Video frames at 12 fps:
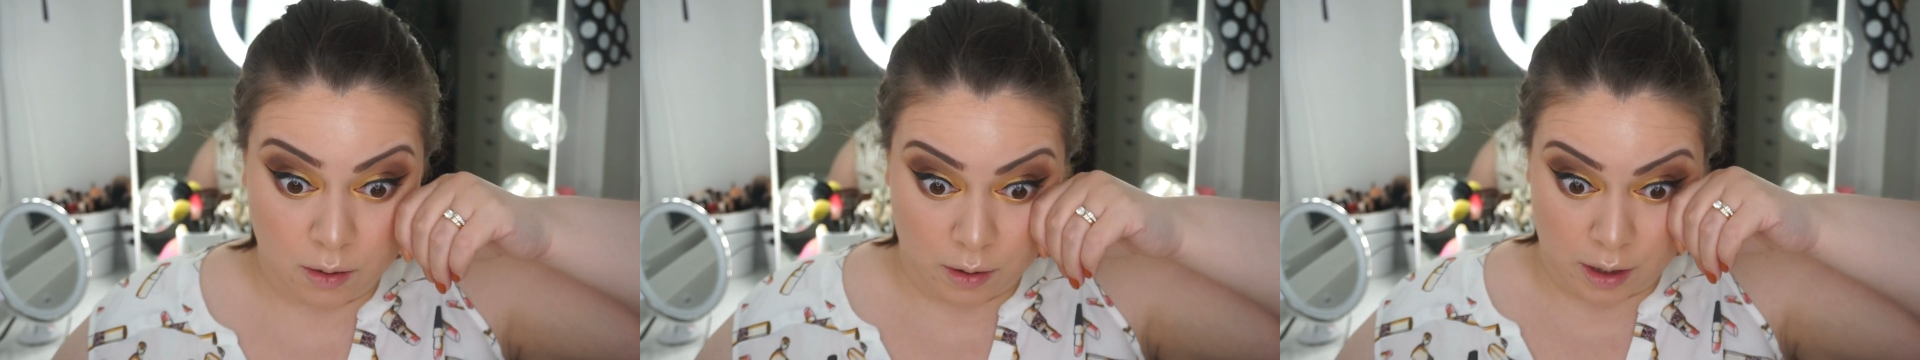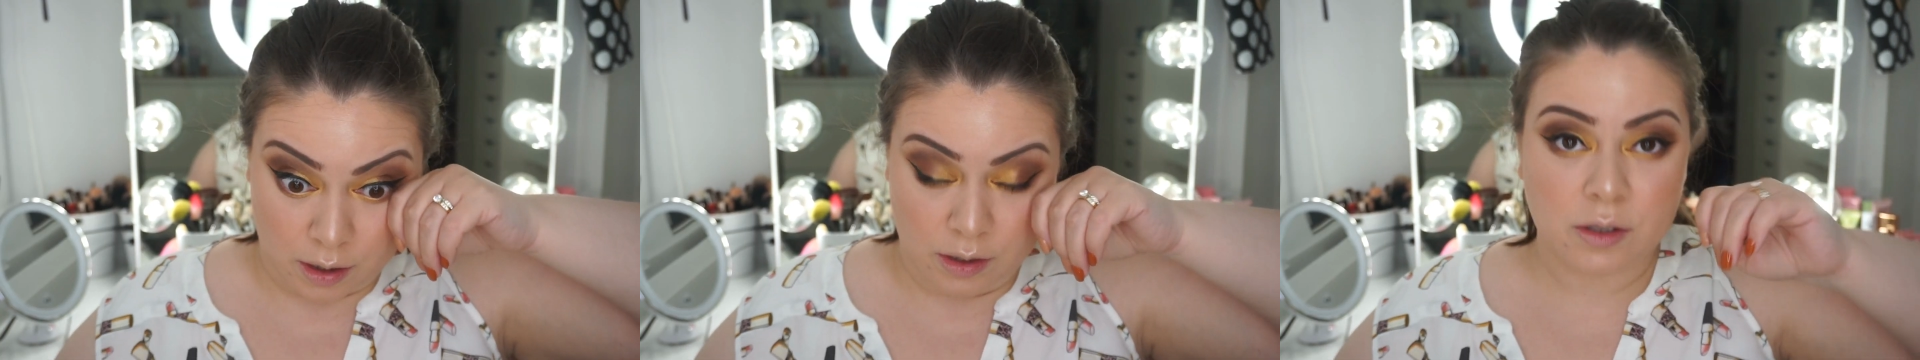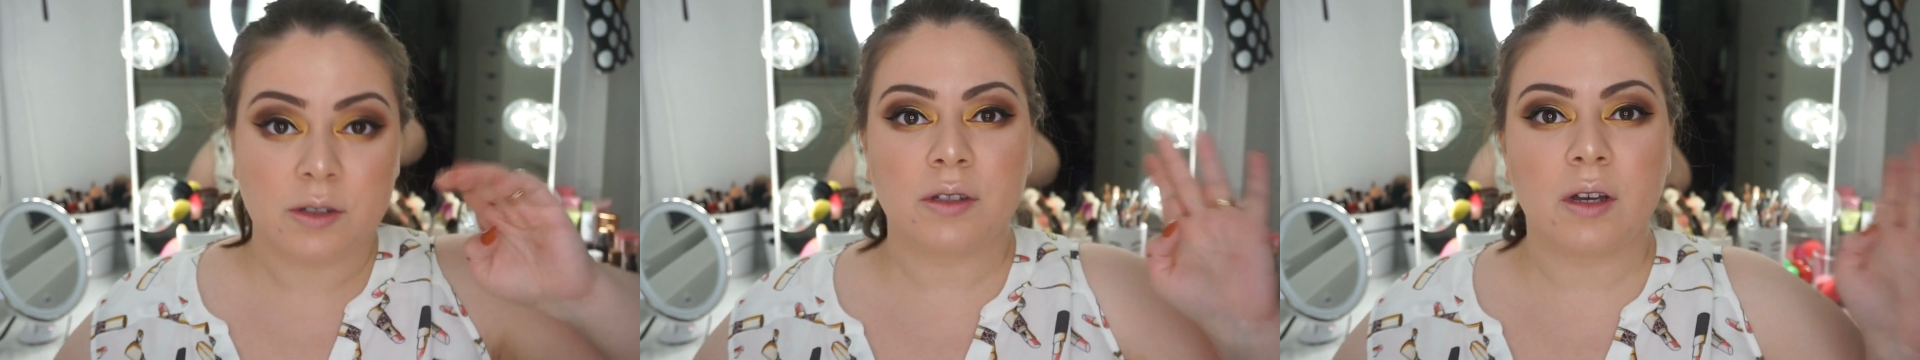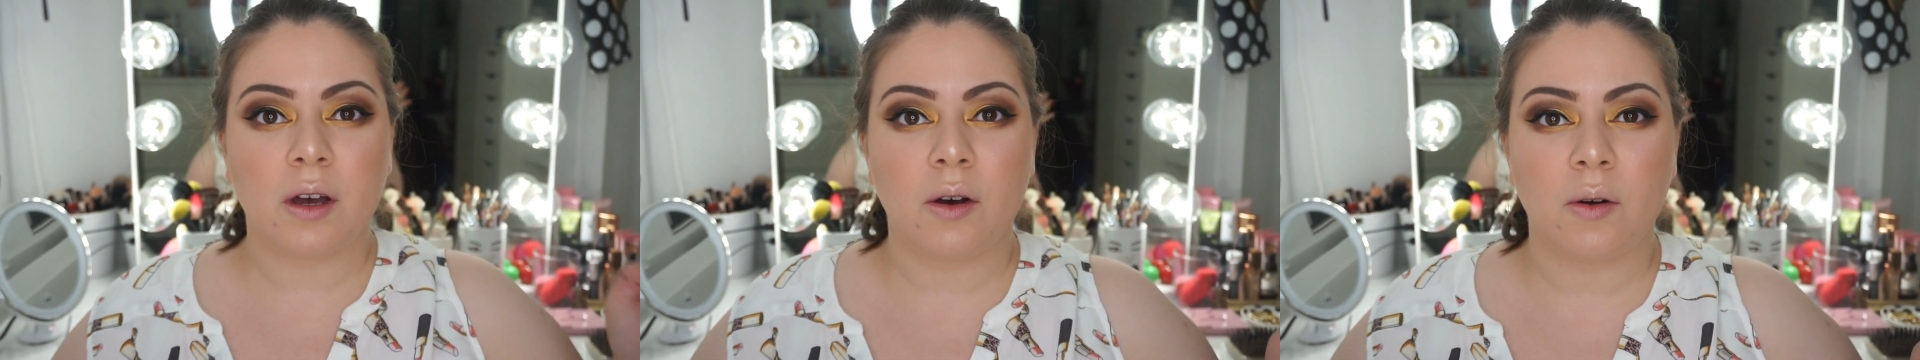Okay,
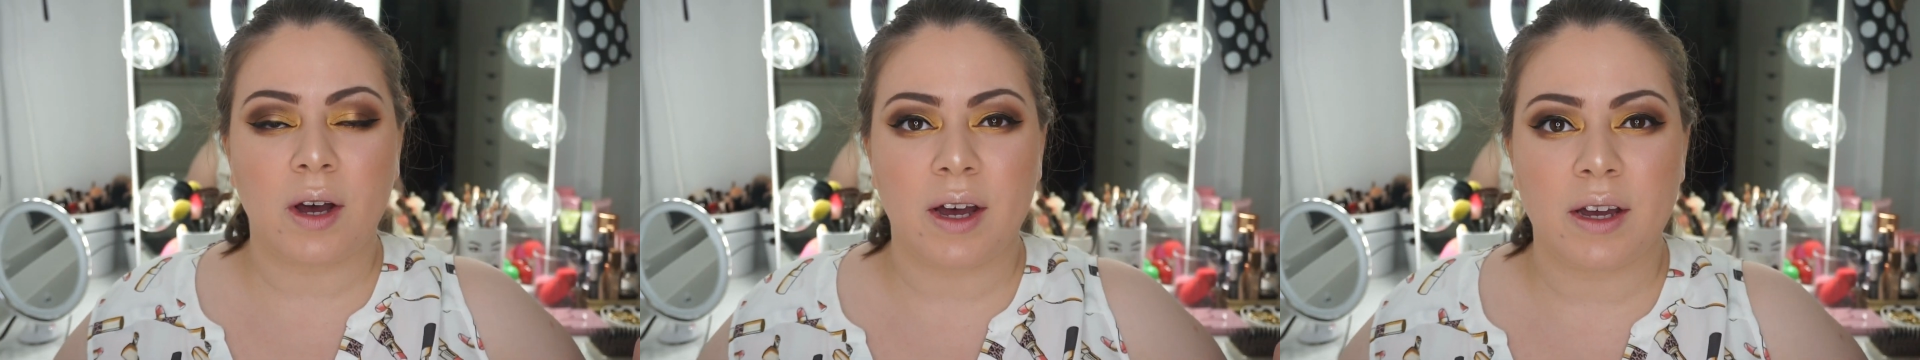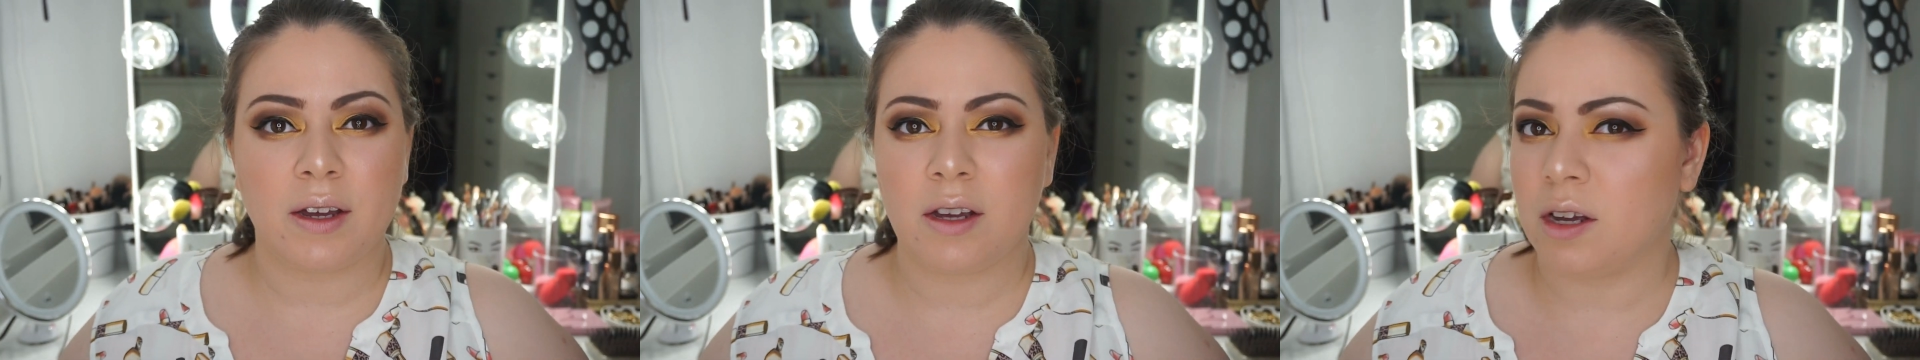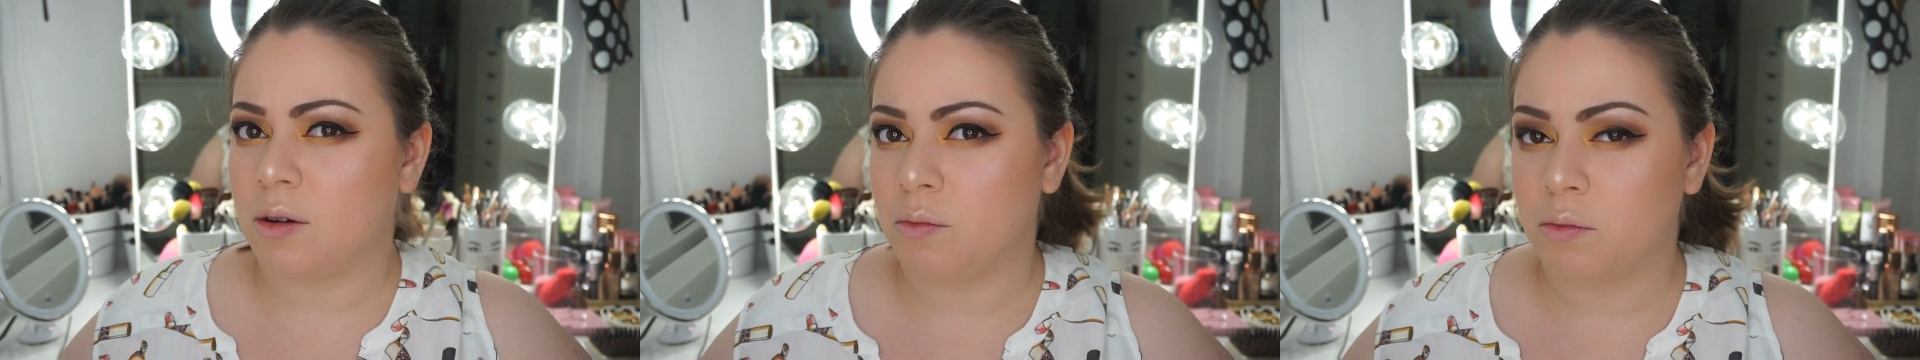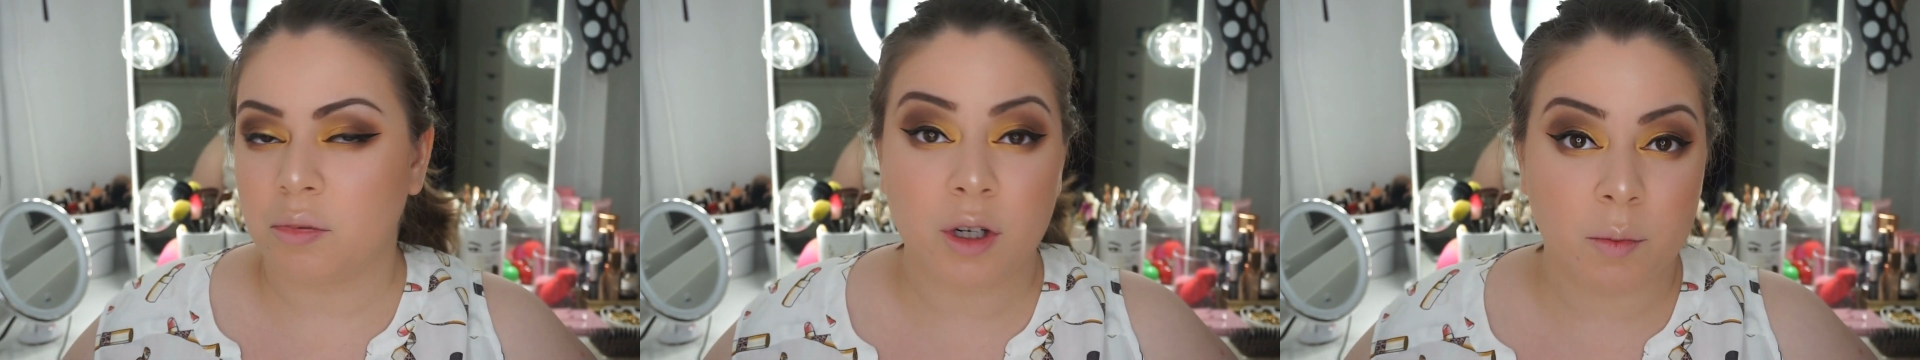so I
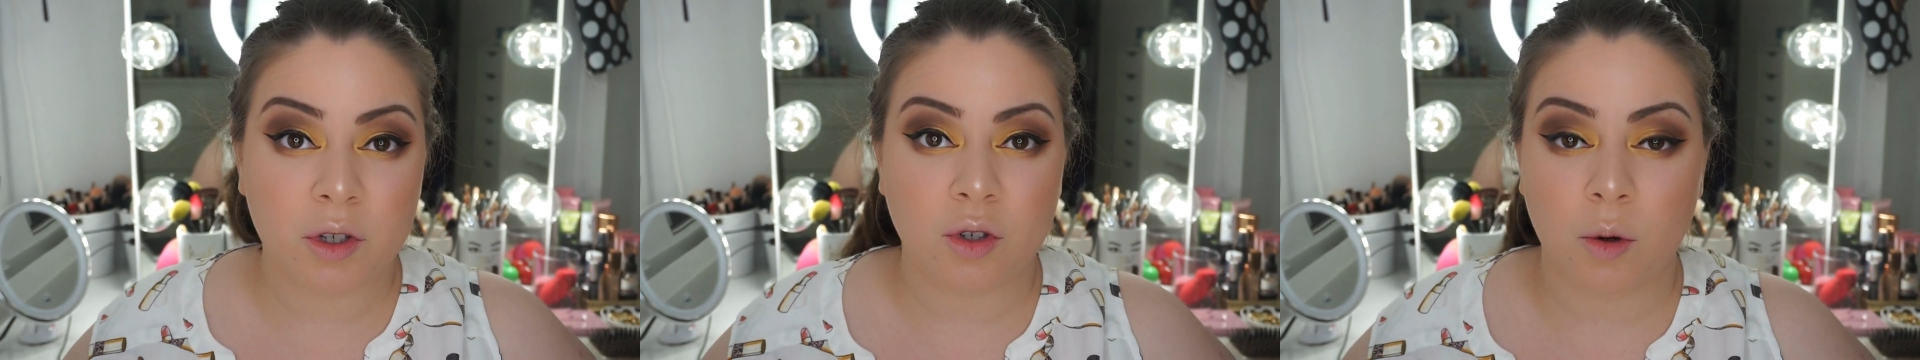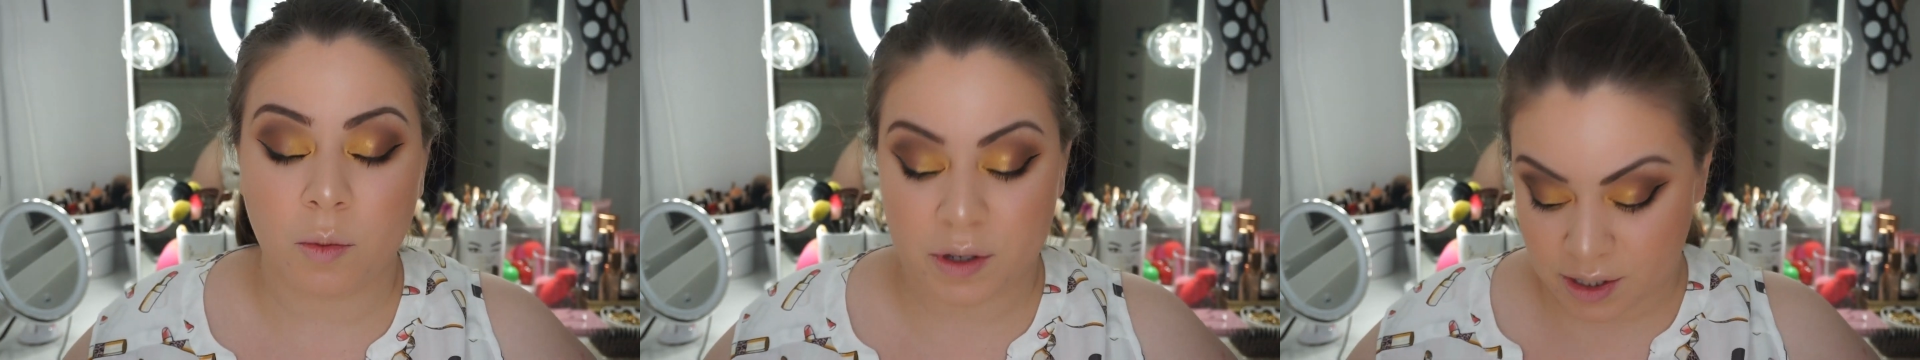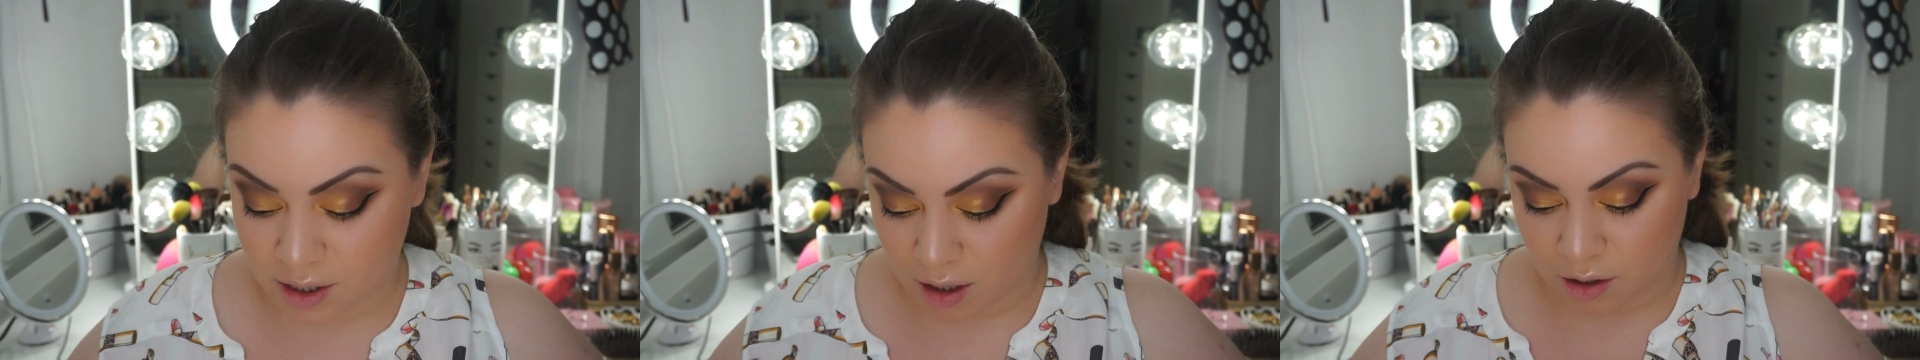am pretty much almost done.